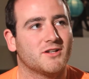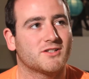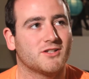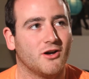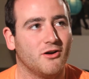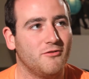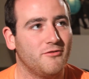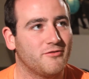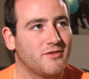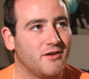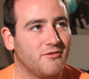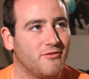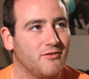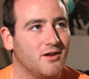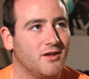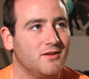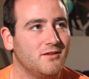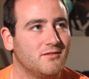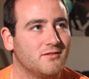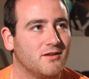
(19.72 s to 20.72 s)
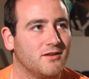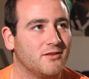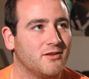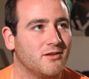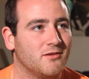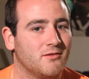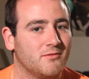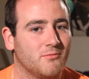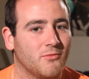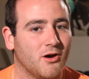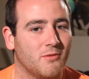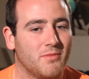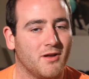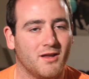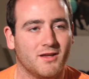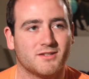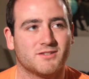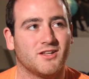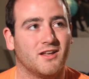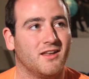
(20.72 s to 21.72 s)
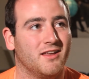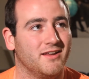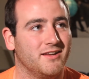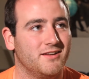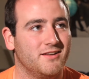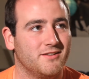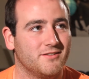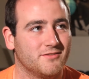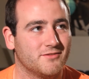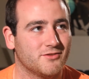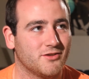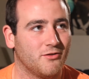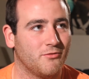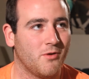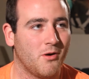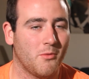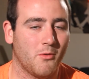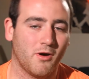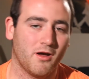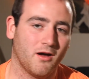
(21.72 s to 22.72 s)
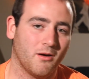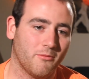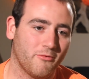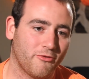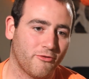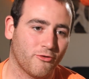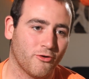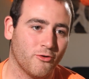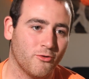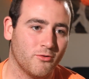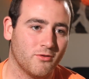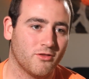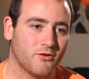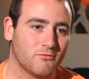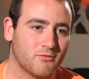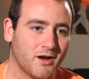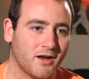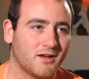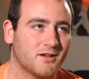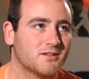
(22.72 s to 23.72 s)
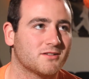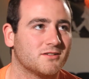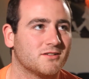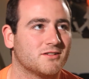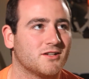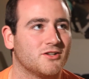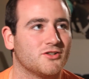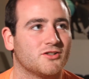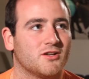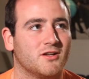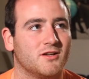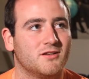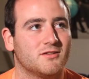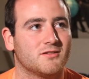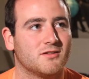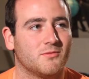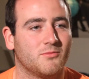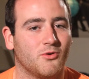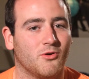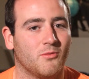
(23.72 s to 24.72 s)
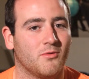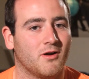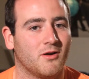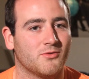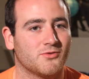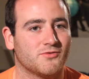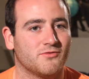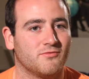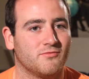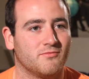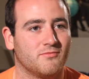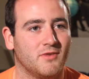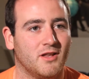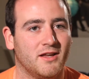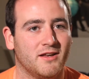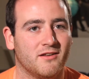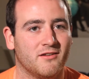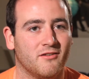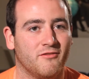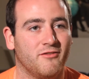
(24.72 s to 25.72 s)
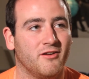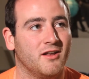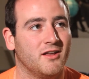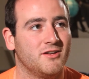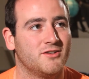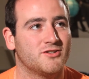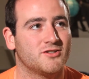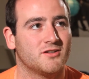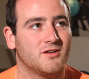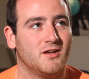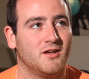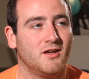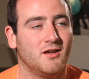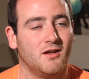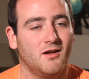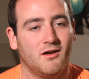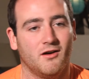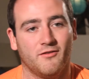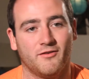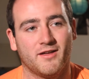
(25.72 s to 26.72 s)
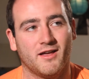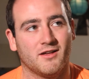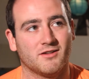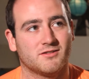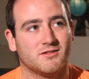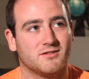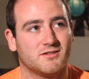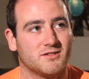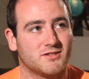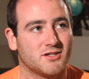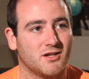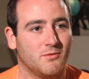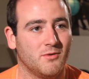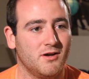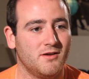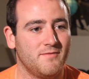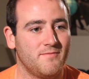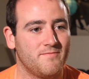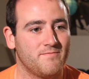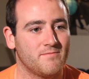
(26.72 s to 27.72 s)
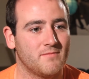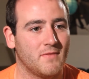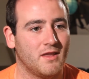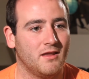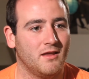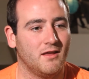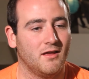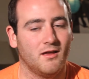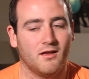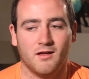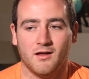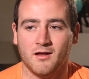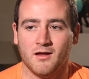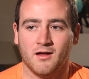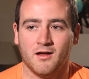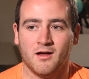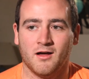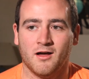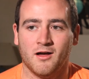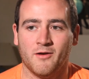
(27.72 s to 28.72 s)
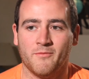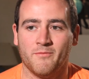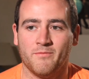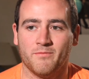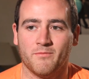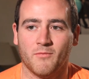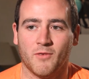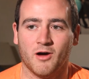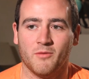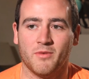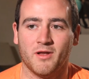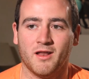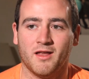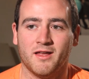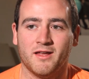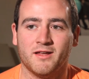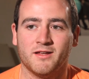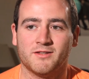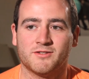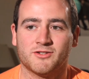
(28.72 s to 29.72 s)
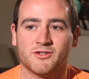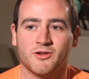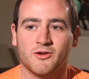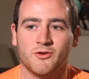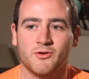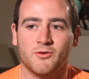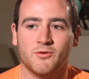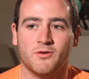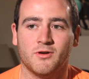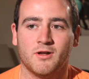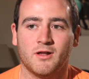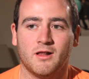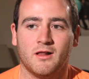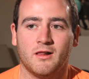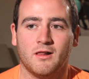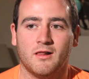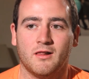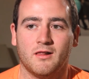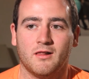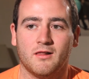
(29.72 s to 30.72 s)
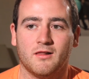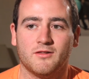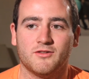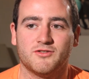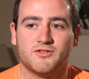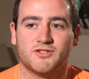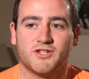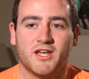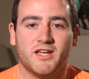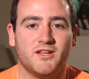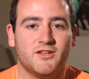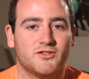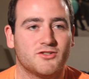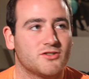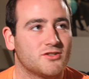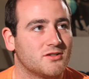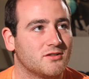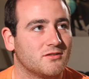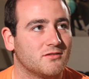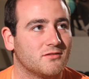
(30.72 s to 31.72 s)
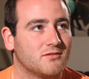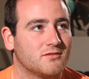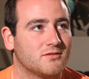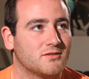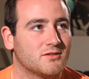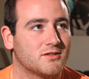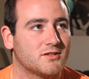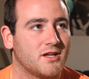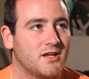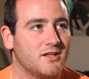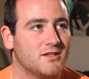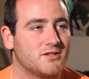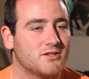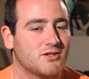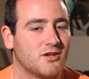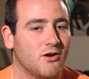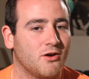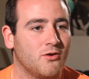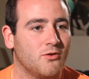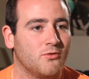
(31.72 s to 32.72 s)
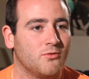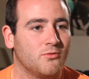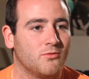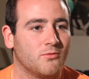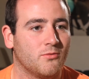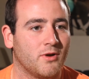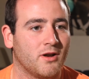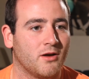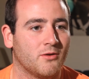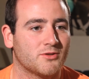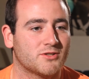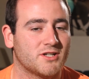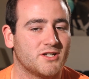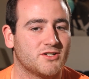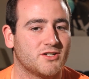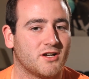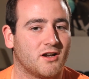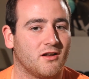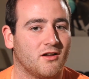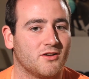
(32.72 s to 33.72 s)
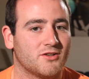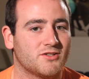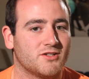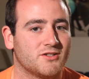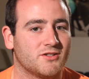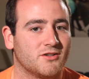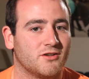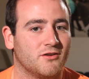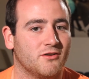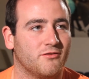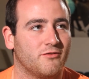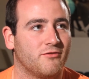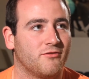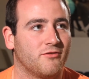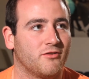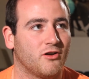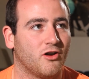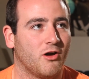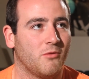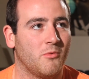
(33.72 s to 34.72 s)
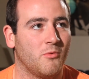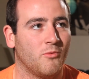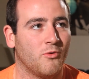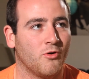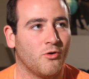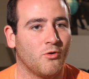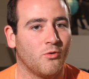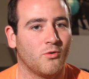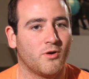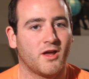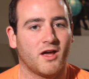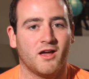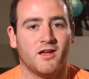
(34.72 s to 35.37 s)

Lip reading: in myself, definitely, in my abilities to lead. So I've worked my way up through the ranks, essentially, to the point where I was leading a village of counsellors this summer. My ability to teach kids, so when I was teaching classes of climbing wall,